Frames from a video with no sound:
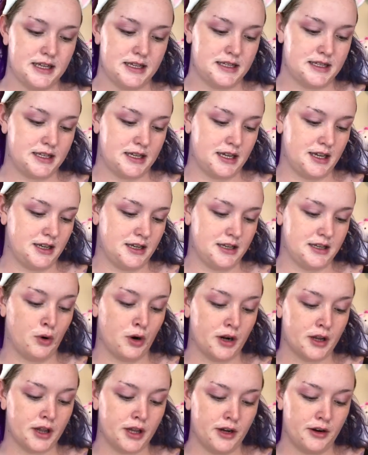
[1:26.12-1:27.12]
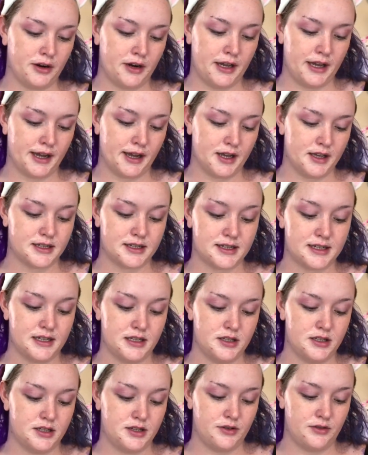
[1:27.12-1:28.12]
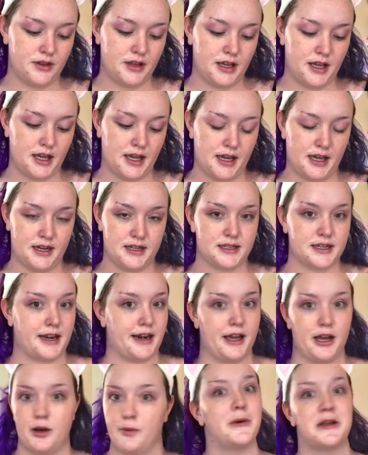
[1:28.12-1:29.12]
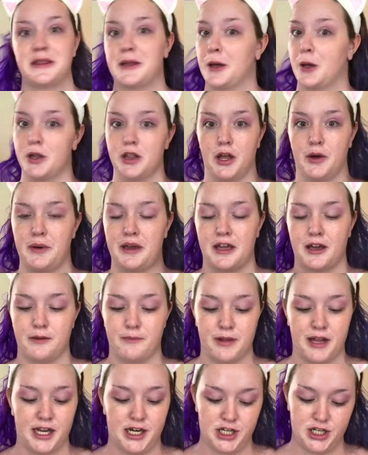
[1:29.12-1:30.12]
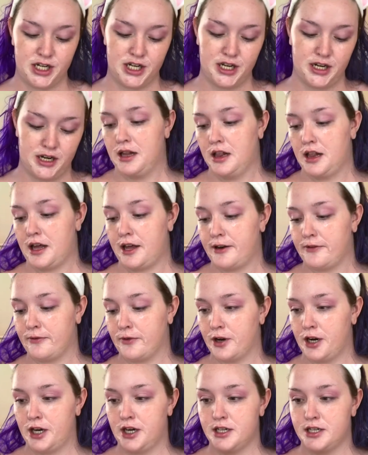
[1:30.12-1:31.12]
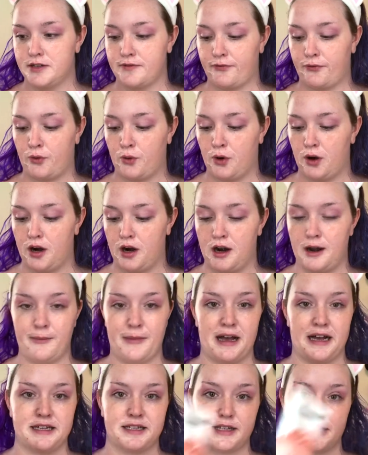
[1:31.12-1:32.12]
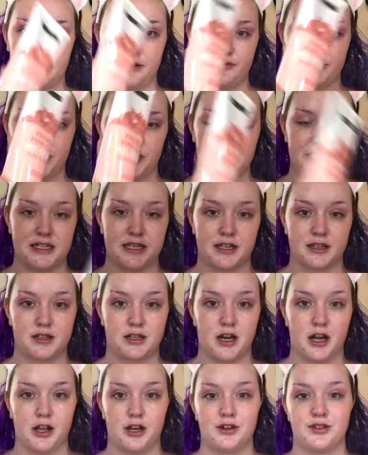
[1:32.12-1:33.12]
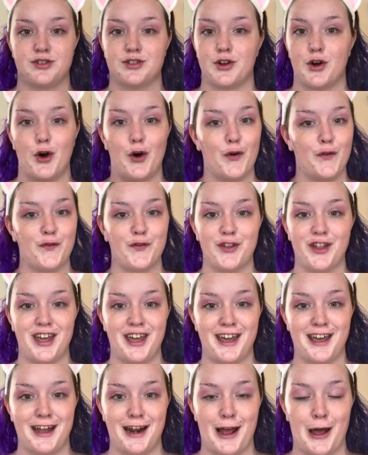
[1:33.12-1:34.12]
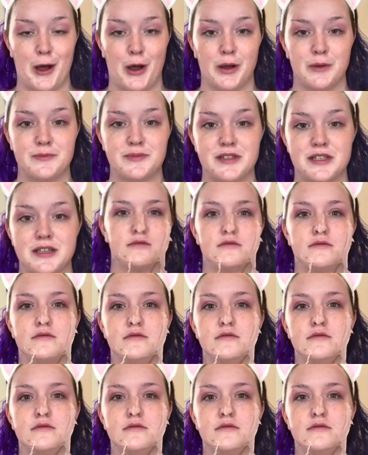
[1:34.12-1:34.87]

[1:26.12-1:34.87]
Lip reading: This is pore clearing, skin soothing, and it's gonna help with a glowing complexion. A lot of words for a mask that was only $6, so hopefully it helps.